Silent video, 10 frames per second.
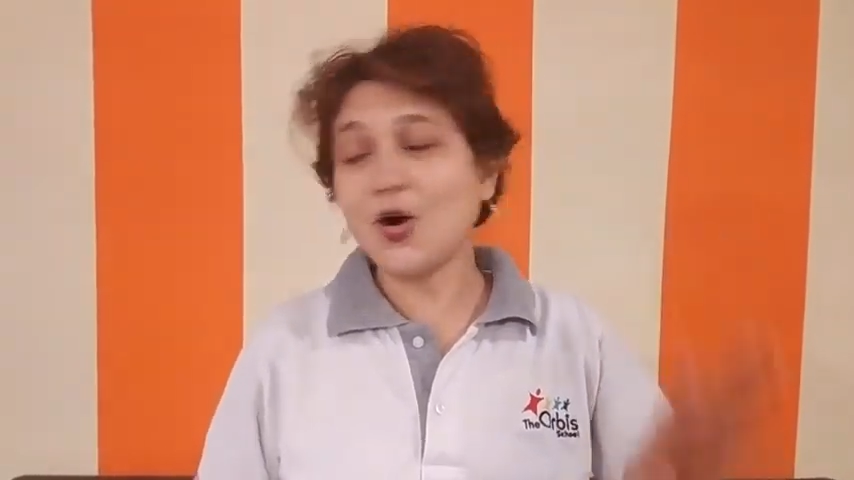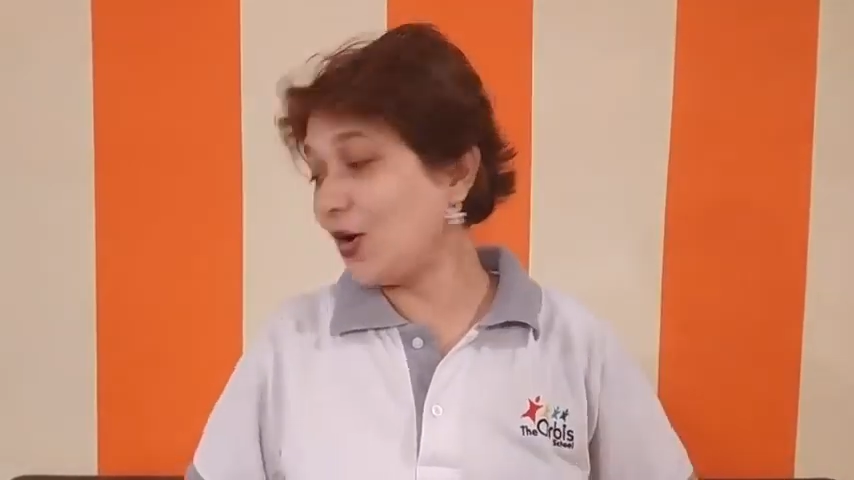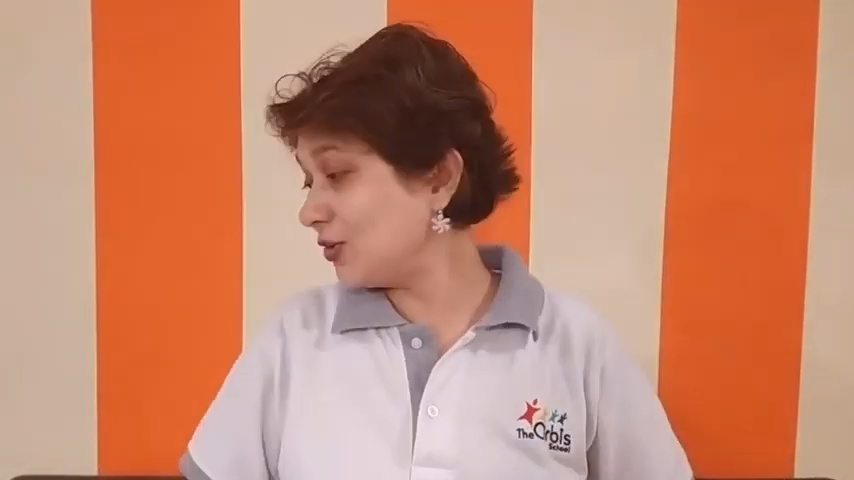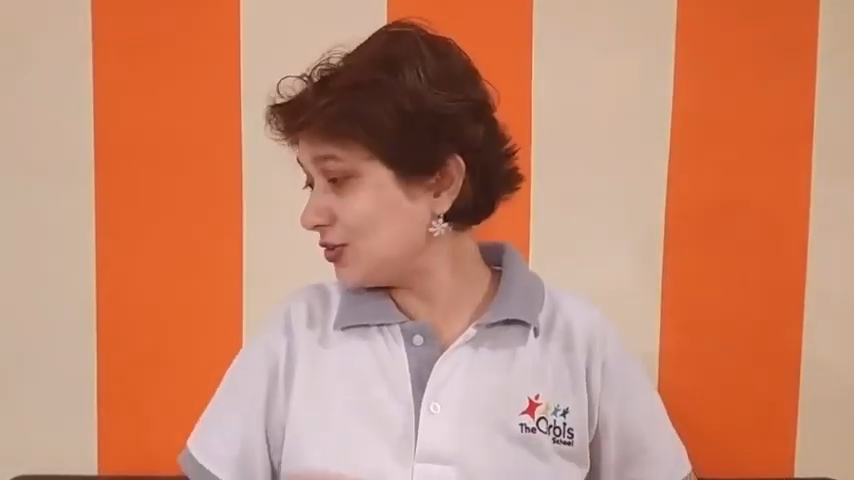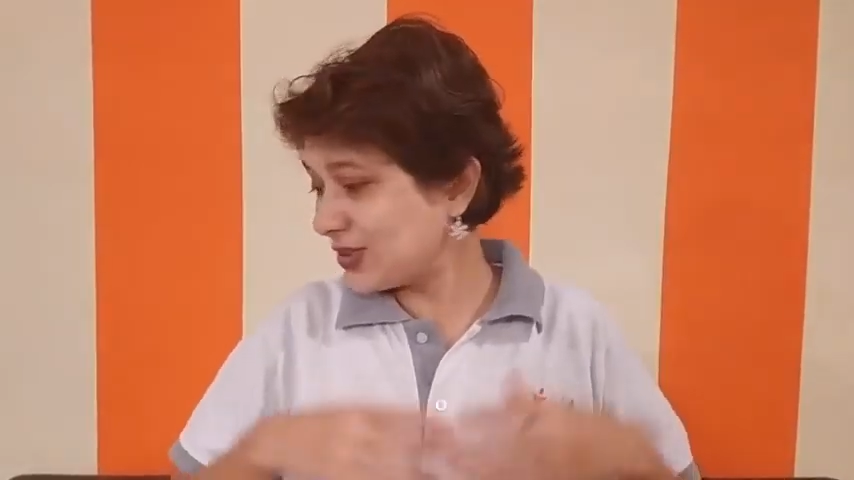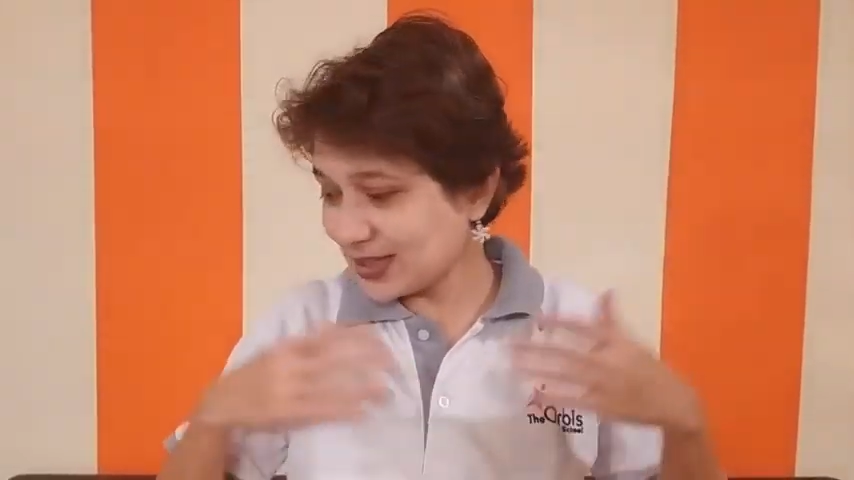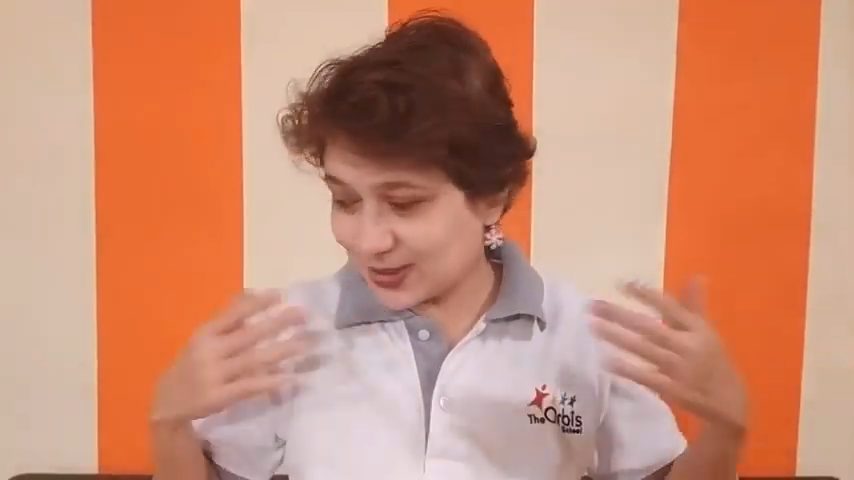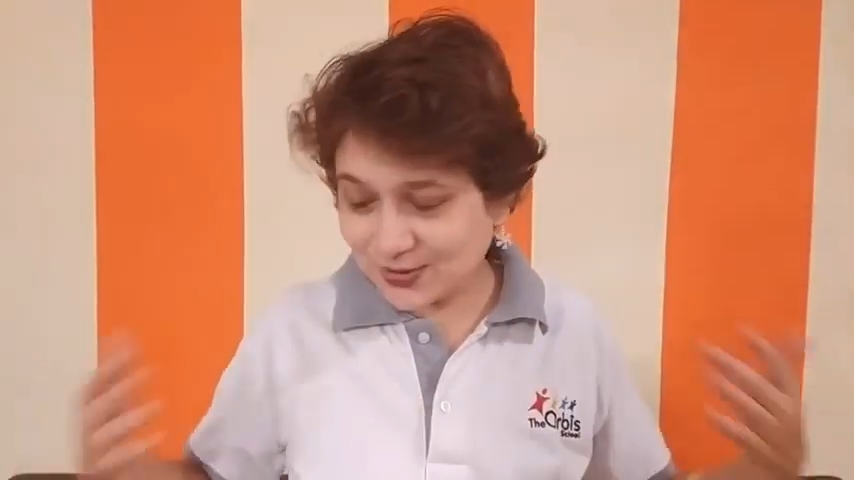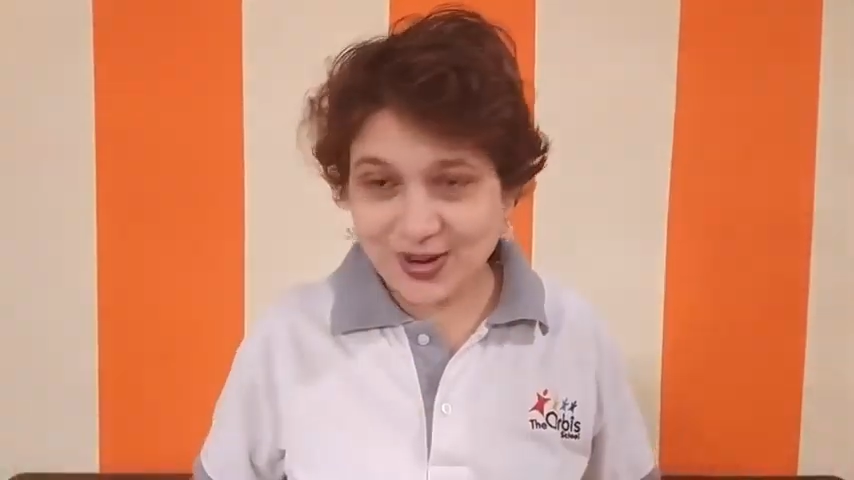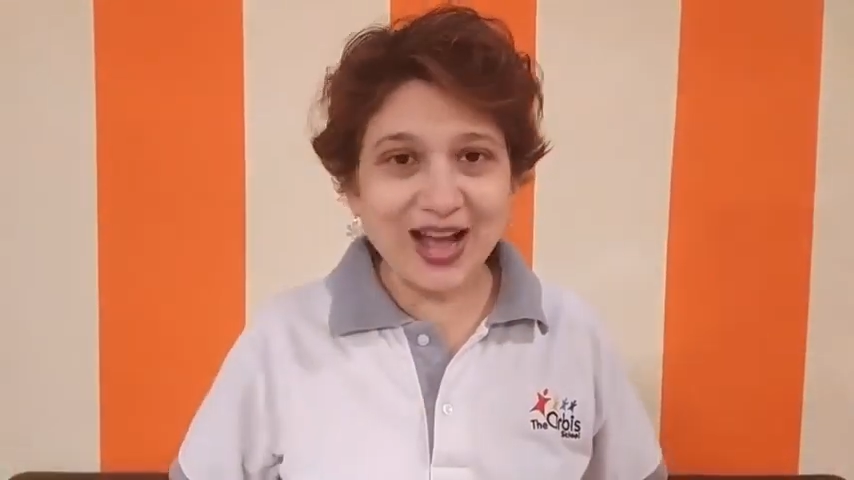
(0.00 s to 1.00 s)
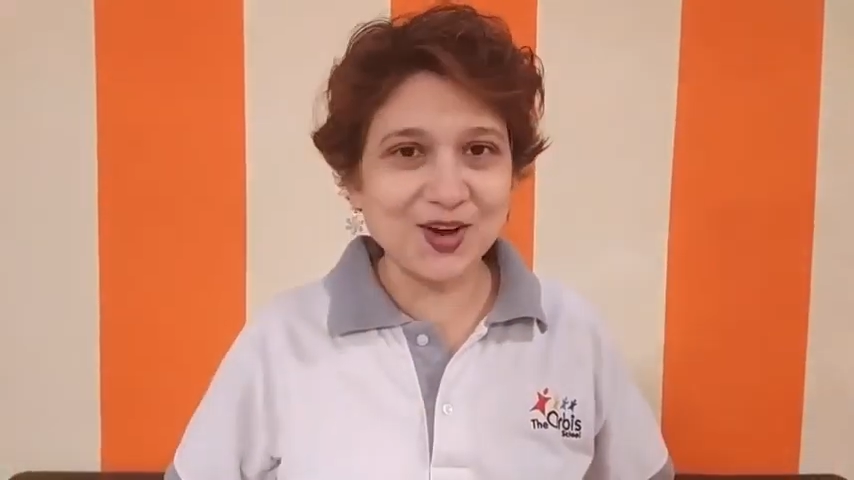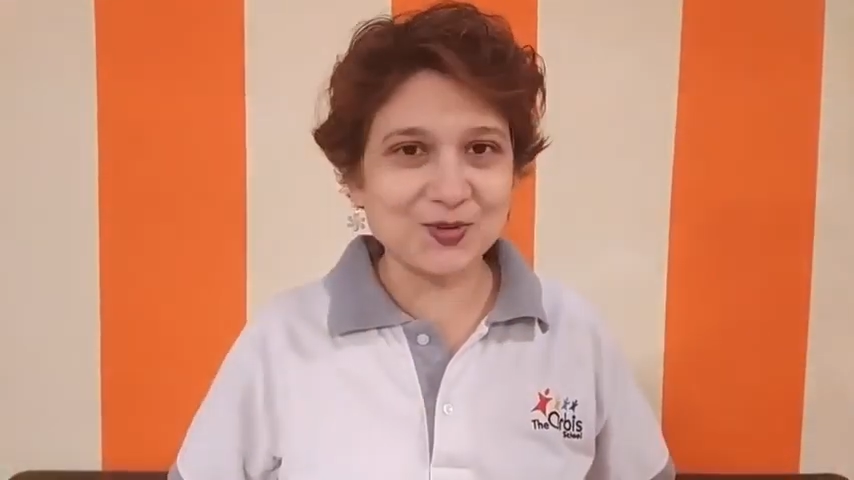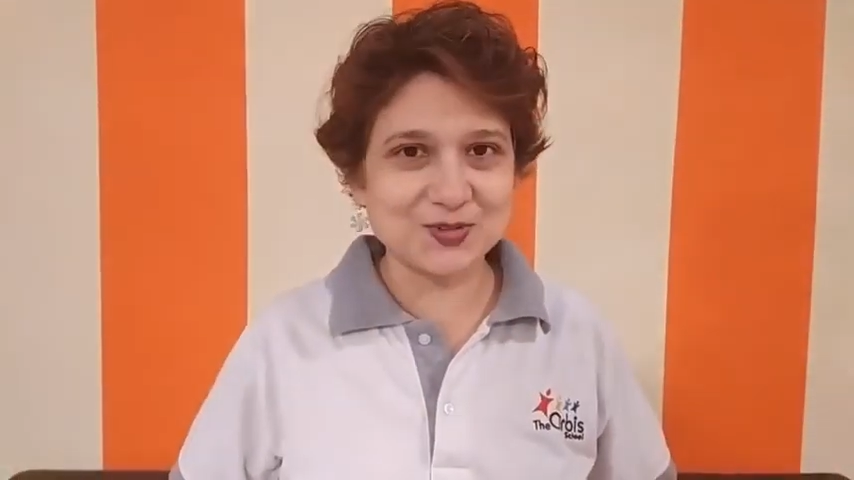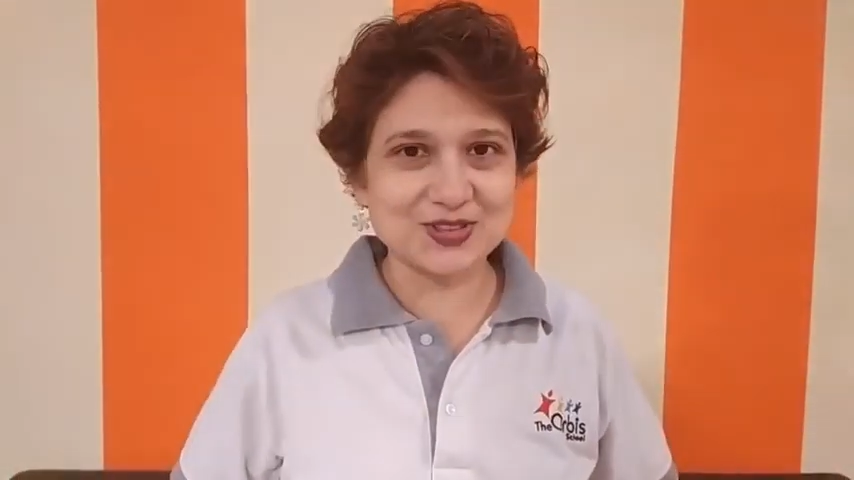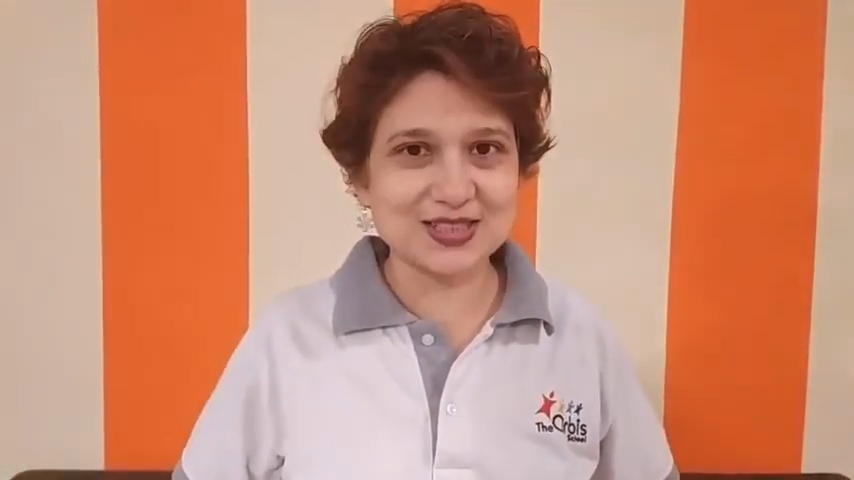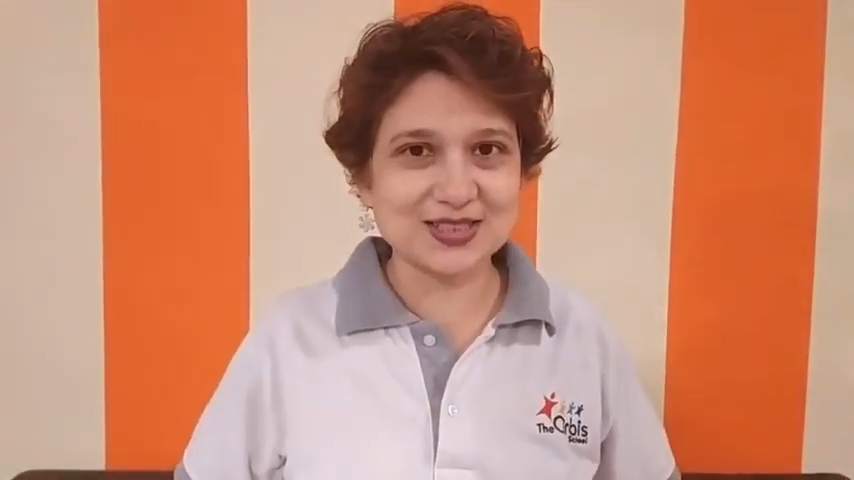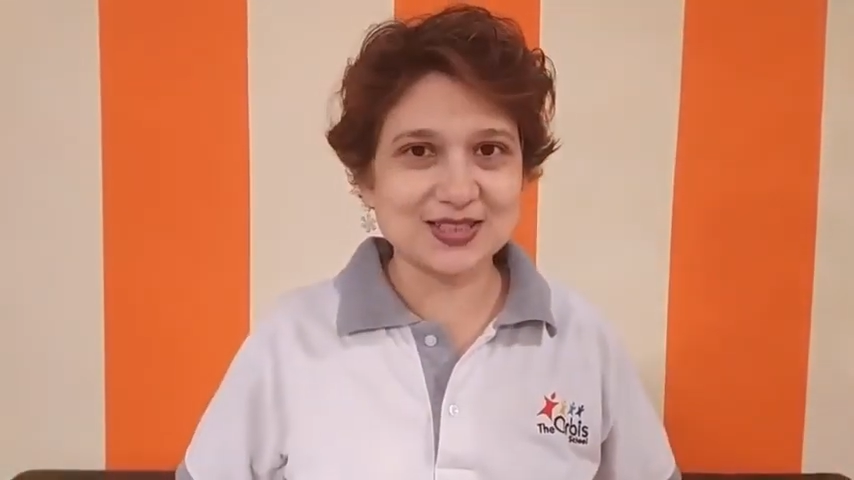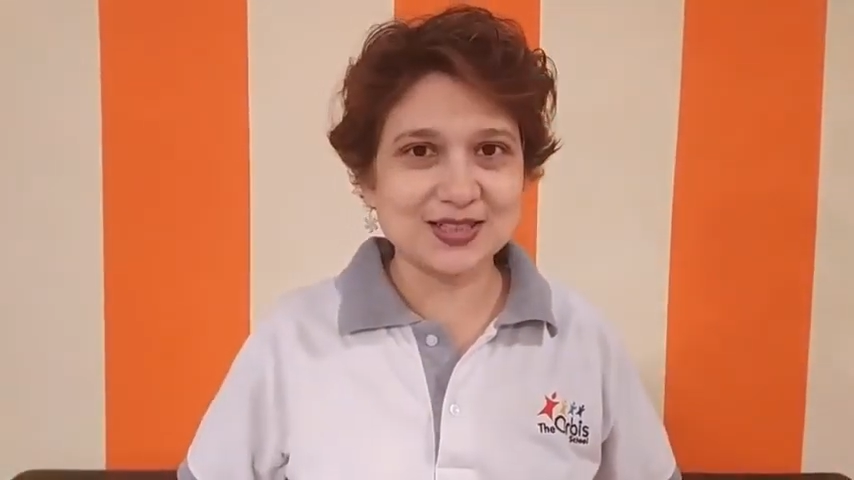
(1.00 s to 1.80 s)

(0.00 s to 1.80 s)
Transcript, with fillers: on the ground.